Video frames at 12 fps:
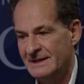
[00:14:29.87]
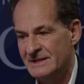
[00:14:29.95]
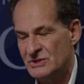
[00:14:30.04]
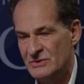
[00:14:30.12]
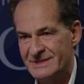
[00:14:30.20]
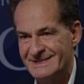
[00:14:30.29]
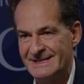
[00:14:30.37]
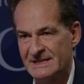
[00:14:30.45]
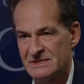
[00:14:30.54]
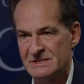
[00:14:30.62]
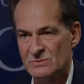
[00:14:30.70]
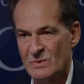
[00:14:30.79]

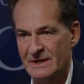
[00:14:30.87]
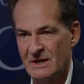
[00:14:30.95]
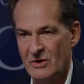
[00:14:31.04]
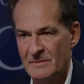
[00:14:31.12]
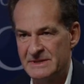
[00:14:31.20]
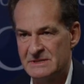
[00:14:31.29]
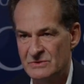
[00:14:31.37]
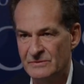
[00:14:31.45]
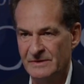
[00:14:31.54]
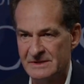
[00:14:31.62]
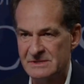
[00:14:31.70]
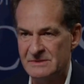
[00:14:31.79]
jurisdictions, one can't be too
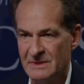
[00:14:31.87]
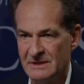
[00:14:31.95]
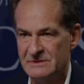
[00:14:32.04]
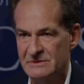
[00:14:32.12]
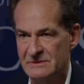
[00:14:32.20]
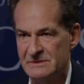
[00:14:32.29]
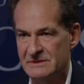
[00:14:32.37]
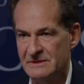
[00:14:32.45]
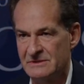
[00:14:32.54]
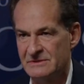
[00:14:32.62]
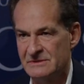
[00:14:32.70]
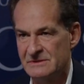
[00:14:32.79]
fussy about
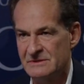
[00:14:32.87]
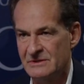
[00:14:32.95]
jurisdictions.